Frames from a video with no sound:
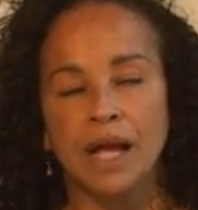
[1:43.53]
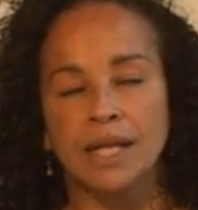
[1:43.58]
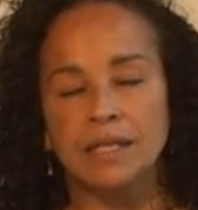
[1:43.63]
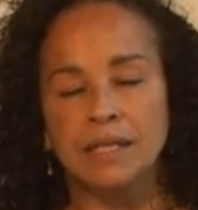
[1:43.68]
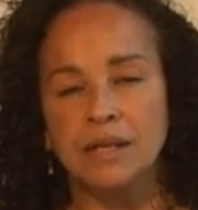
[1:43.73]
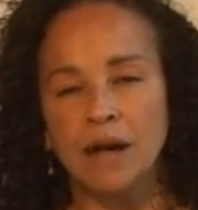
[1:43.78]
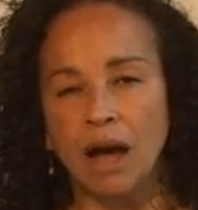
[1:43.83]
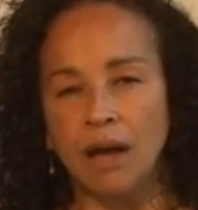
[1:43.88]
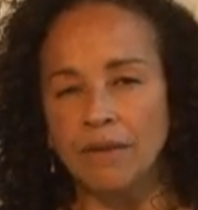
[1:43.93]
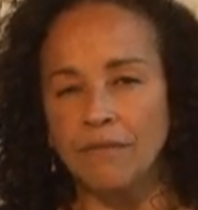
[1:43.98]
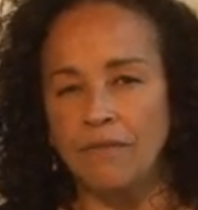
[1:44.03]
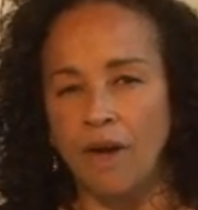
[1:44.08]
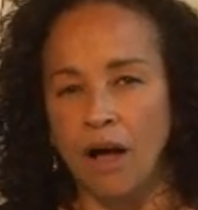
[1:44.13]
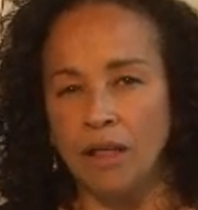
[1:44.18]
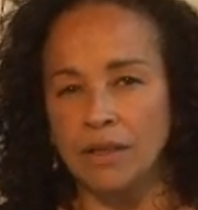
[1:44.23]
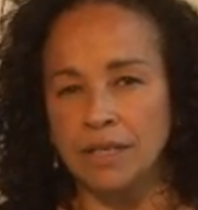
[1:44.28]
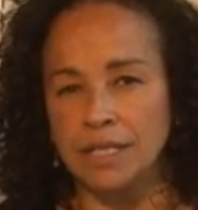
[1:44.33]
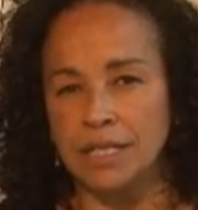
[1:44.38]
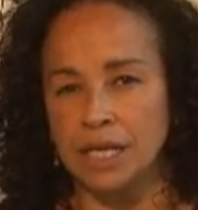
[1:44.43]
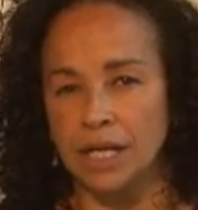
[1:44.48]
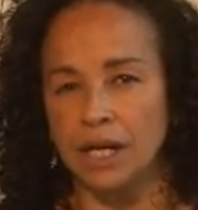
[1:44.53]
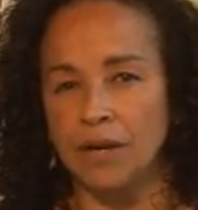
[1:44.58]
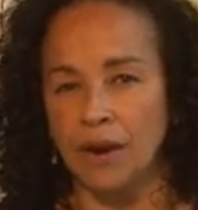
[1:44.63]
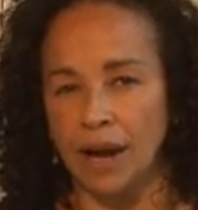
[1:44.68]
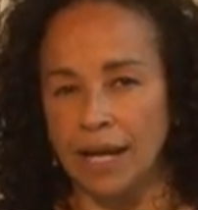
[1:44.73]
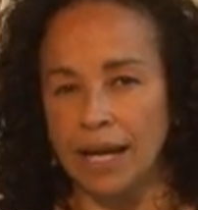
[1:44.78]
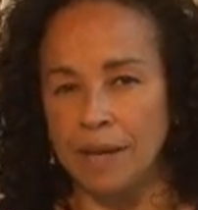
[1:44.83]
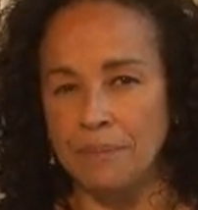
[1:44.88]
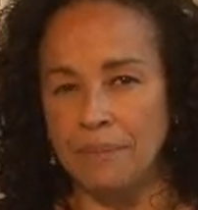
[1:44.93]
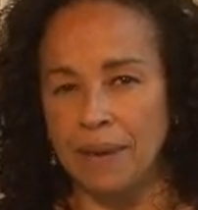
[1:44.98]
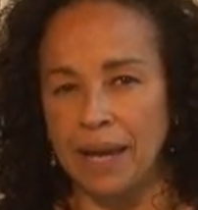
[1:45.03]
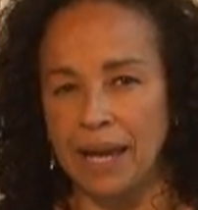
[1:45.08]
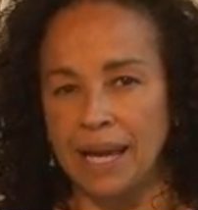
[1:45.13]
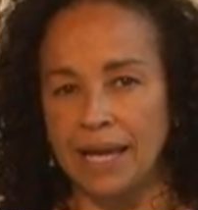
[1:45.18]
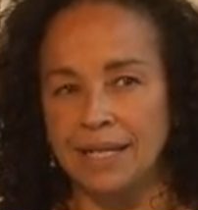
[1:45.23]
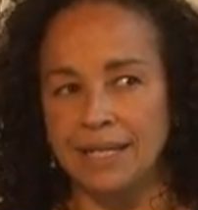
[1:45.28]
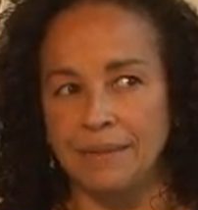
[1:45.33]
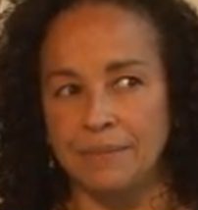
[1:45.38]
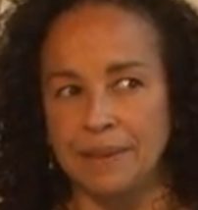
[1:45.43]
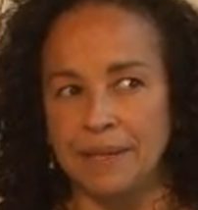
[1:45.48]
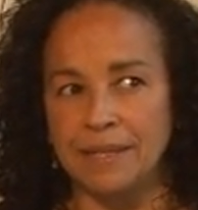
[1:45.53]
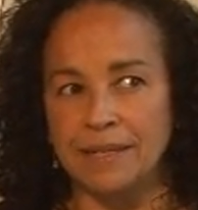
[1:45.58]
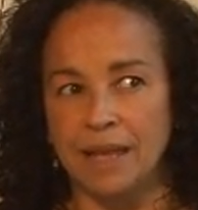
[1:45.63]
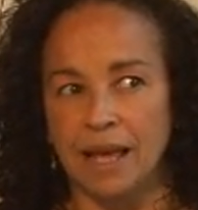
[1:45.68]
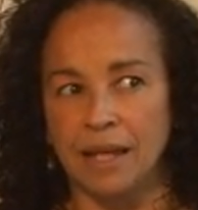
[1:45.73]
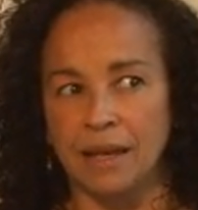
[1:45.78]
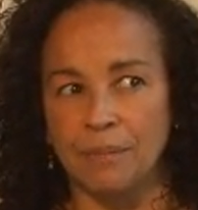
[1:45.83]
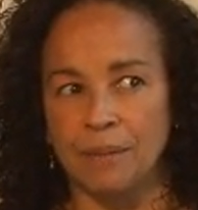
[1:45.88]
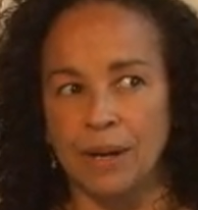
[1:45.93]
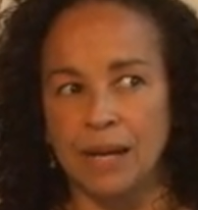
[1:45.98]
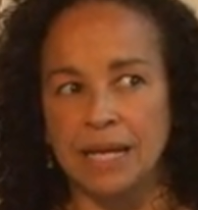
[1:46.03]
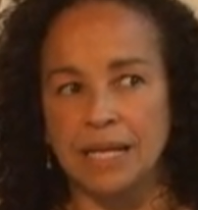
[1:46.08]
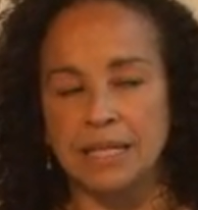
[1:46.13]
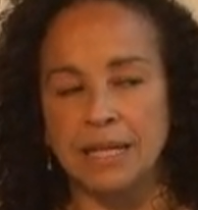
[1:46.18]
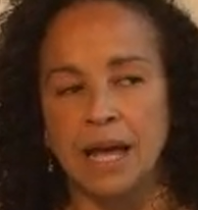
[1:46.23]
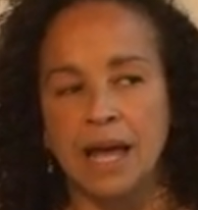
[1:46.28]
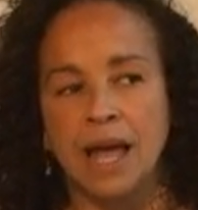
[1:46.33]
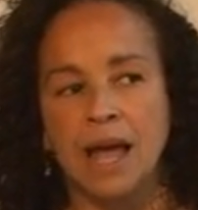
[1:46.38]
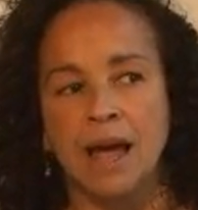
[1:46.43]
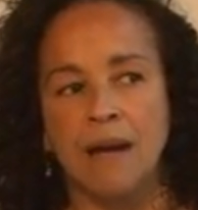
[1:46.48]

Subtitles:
It's not a volunteer. I get paid to be a celebrant.